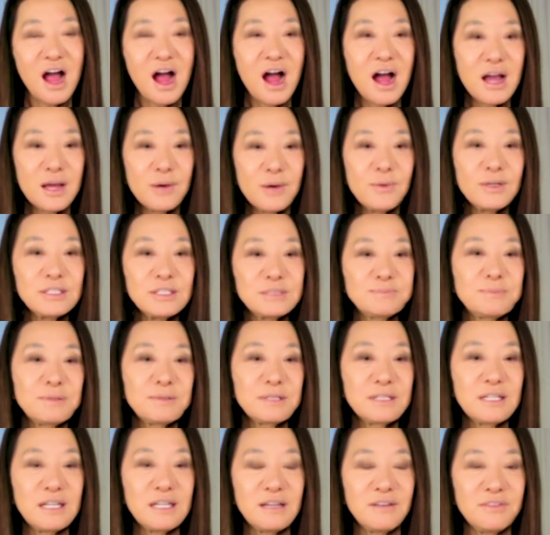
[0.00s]
I always
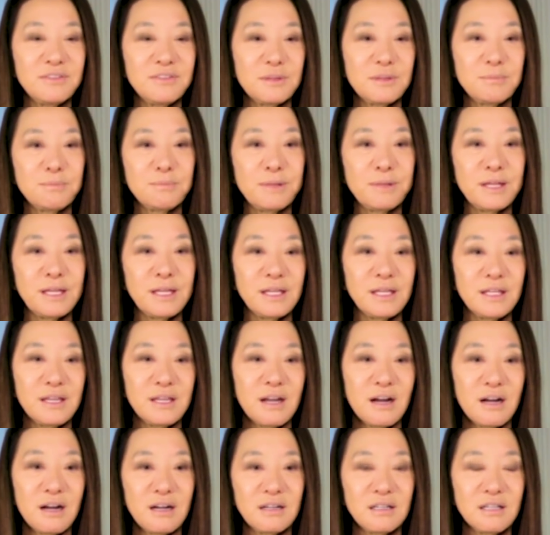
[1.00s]
believe that being
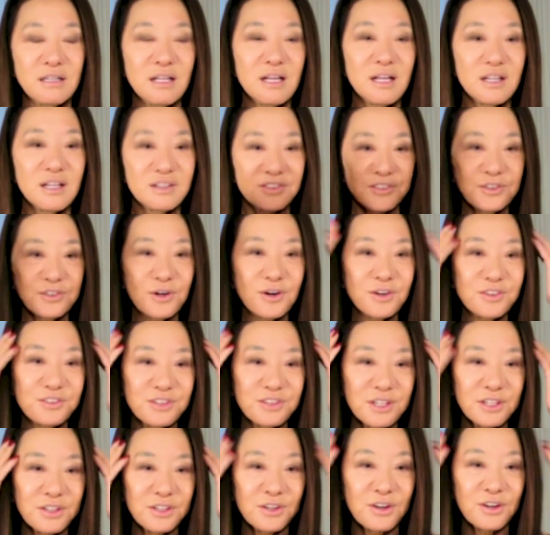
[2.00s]
young
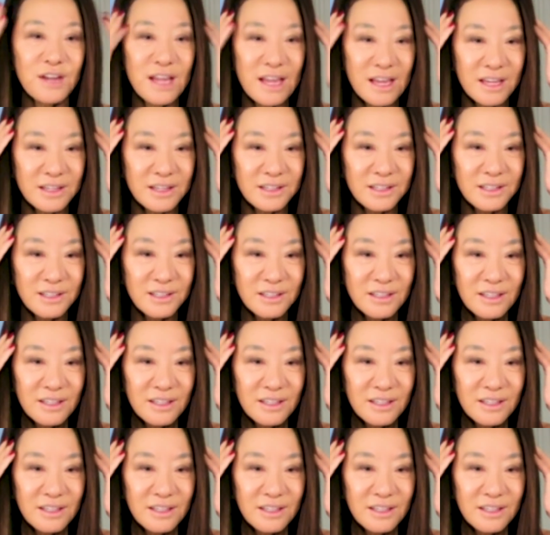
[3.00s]
starts in your head.